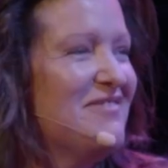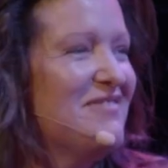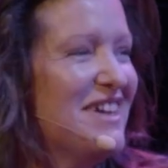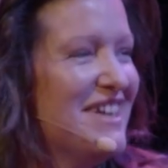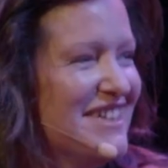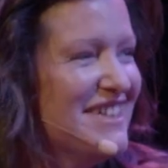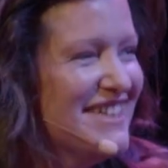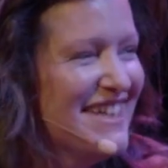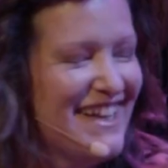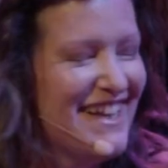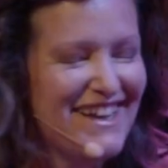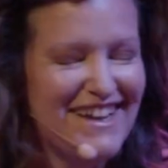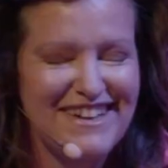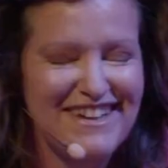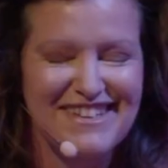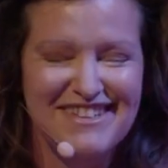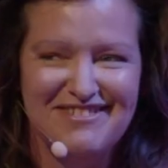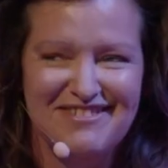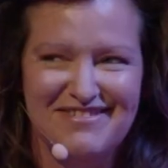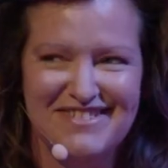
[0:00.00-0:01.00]

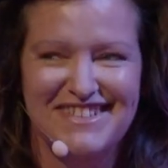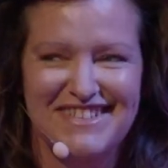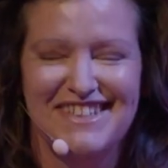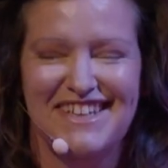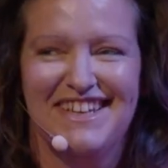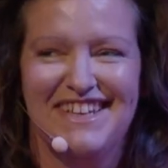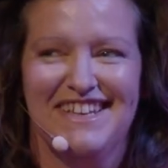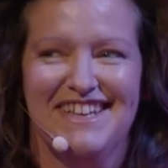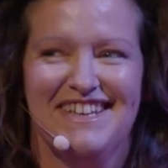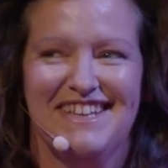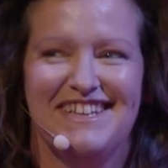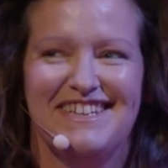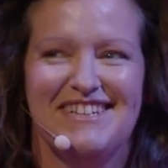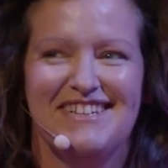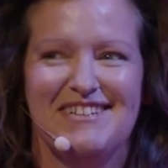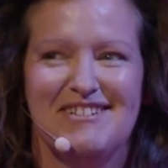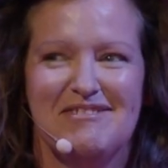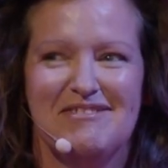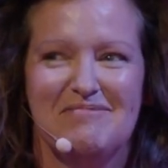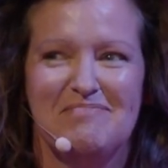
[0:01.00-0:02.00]
I agree.
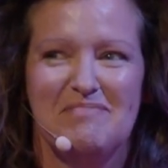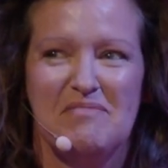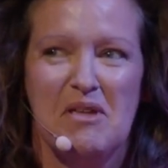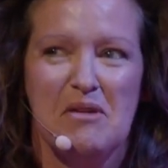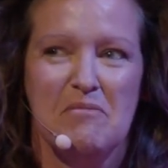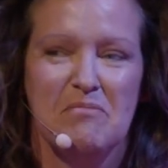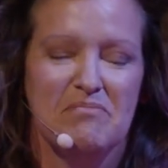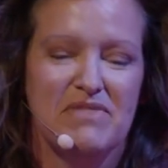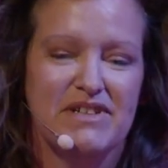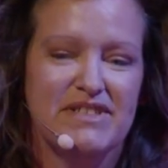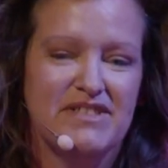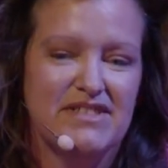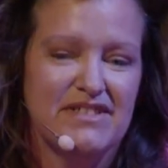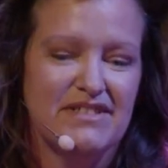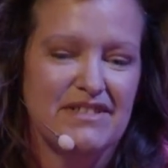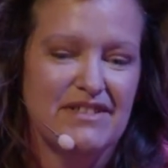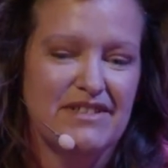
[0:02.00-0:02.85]
But